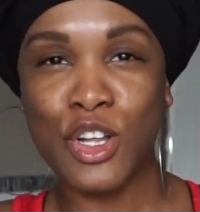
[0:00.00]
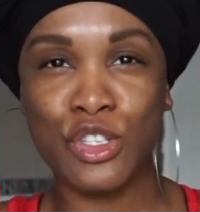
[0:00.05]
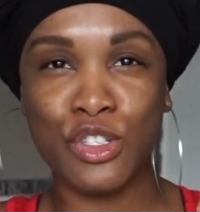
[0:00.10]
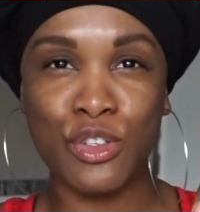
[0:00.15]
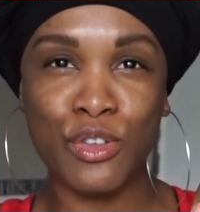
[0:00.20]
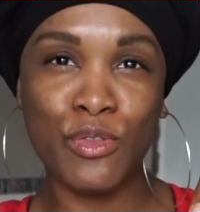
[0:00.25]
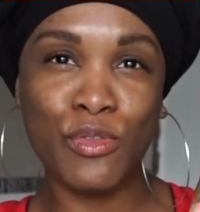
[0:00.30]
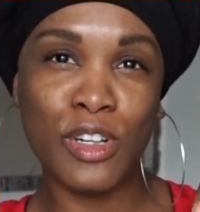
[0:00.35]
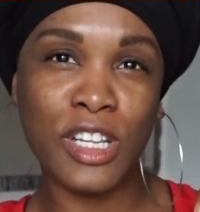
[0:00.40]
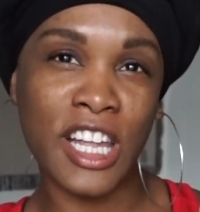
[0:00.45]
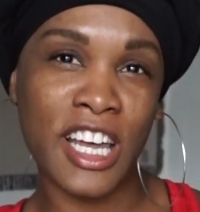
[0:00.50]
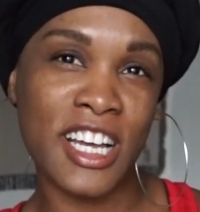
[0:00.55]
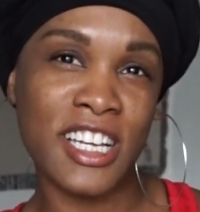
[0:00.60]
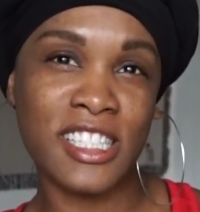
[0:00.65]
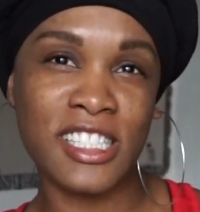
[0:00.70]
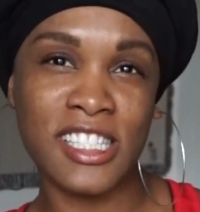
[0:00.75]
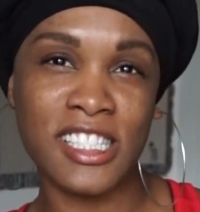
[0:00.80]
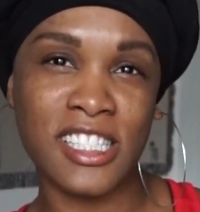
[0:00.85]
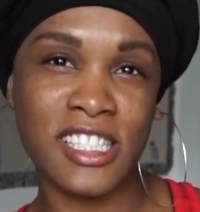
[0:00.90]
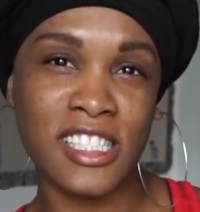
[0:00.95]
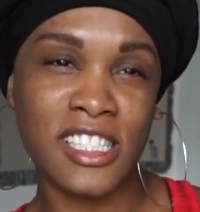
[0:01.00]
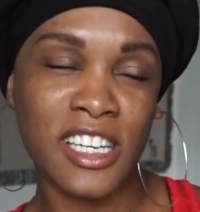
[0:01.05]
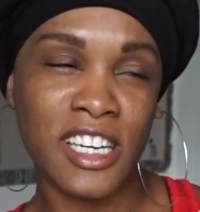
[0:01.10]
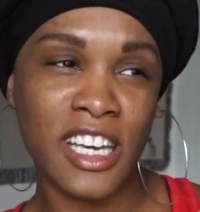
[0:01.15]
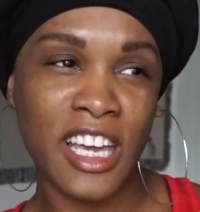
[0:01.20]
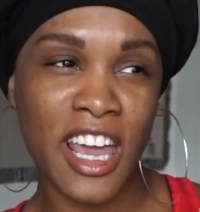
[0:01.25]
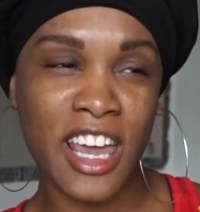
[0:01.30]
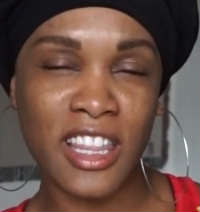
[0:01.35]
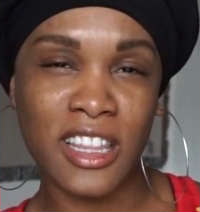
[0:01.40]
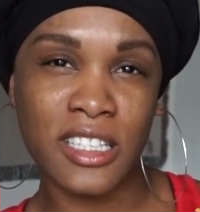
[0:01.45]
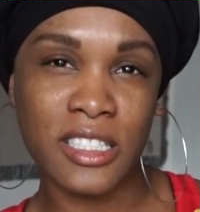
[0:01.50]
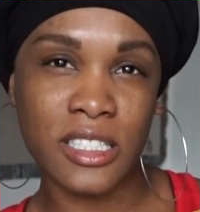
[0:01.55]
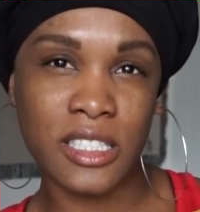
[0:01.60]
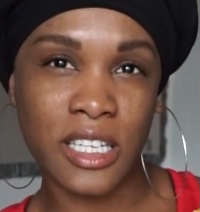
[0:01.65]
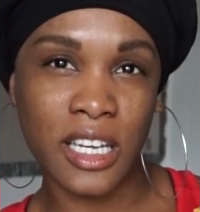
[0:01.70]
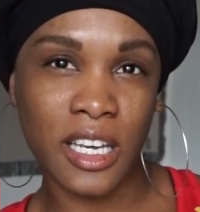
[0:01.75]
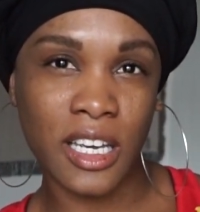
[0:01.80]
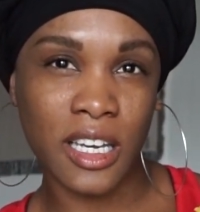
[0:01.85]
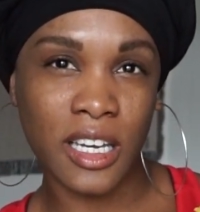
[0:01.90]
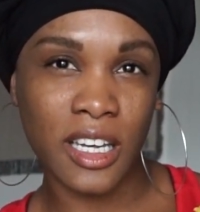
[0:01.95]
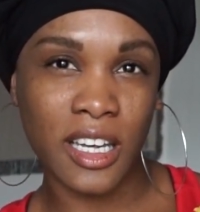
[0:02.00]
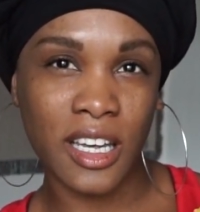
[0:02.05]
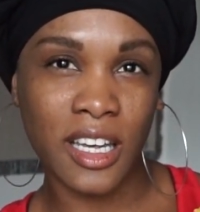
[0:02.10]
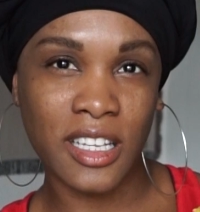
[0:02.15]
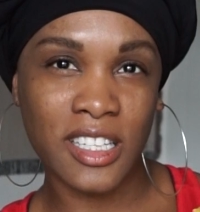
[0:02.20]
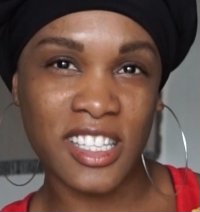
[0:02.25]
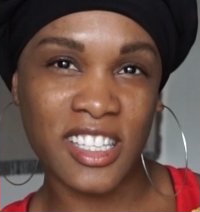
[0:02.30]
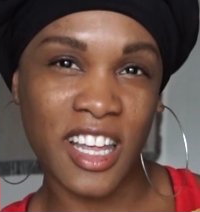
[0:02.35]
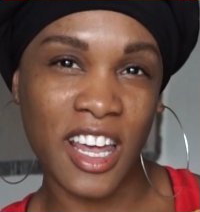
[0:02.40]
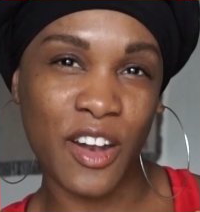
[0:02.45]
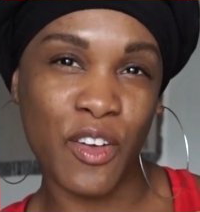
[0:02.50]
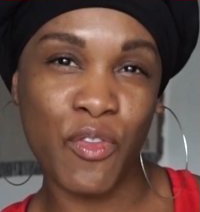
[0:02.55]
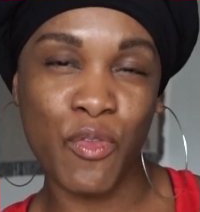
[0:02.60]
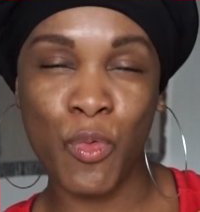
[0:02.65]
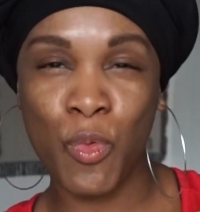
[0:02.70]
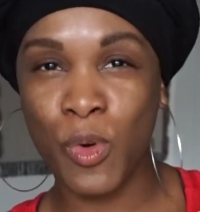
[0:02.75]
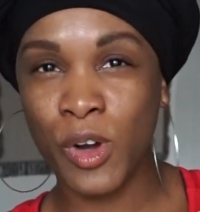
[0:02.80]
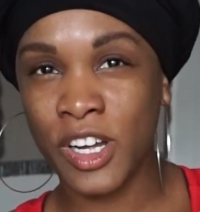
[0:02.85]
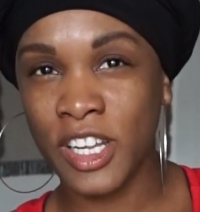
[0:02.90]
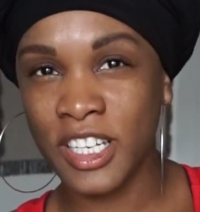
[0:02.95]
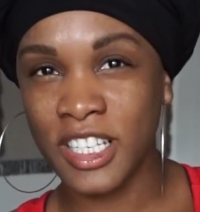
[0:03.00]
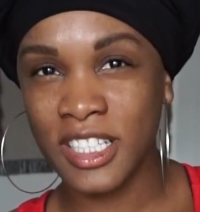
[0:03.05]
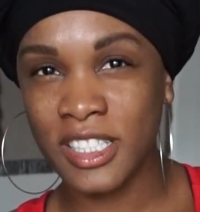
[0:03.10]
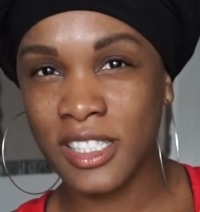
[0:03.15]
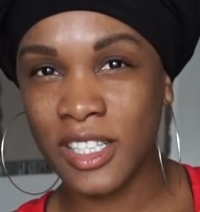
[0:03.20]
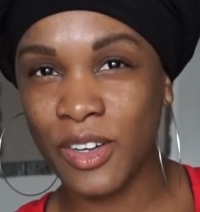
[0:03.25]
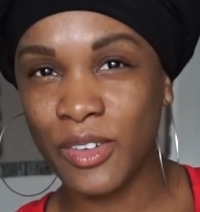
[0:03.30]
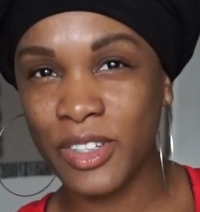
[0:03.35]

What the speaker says: 2 glasses in the sink instead of 1?